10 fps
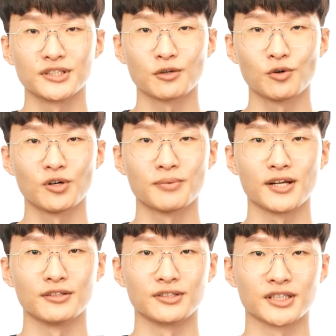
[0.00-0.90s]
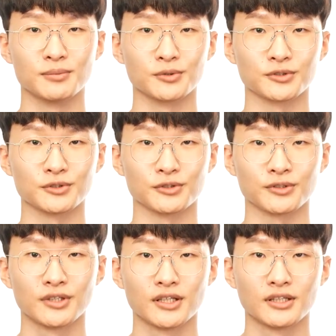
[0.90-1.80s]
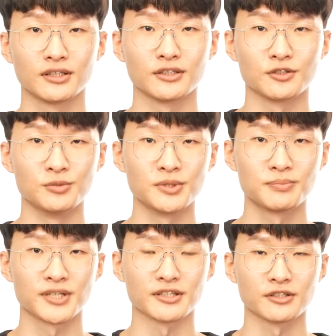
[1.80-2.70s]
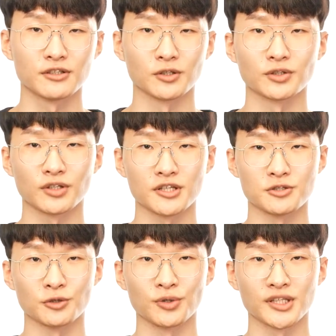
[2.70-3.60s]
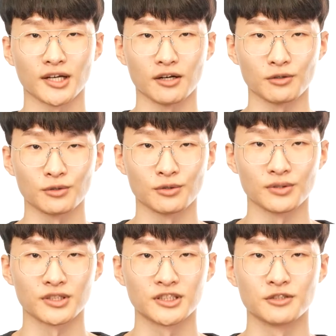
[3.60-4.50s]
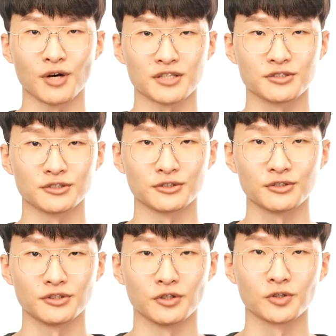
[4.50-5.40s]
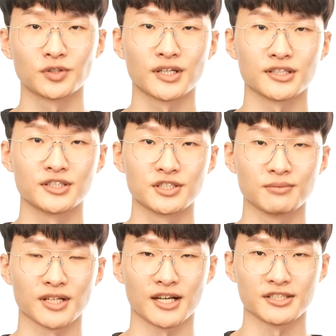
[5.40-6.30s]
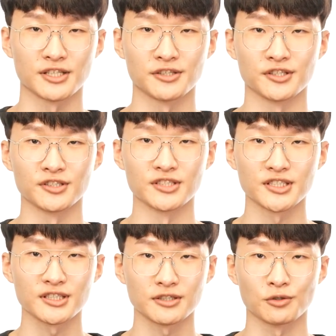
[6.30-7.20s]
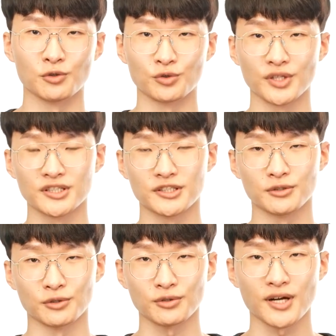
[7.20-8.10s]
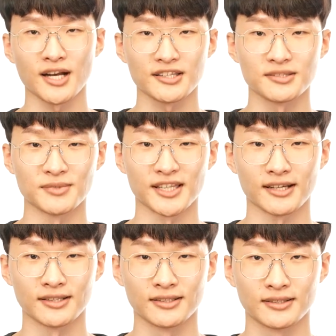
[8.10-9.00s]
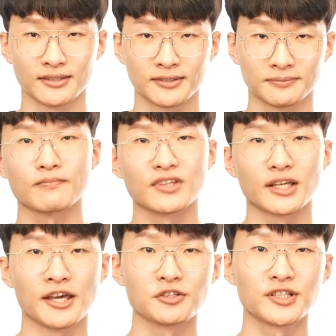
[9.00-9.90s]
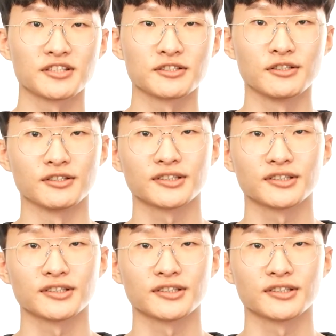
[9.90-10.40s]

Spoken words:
Now, based on the core values previously mentioned, I am now going to share how we reflected these values into UVP and what achievements were made in the process.